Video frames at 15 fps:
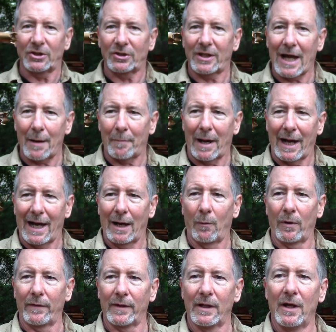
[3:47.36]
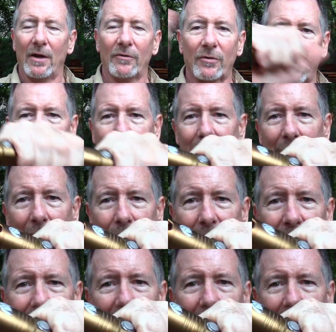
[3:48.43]
I just tap my hand with it. So that I
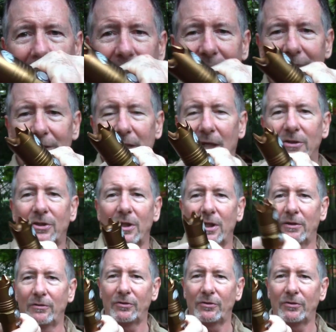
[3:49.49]
think that actually does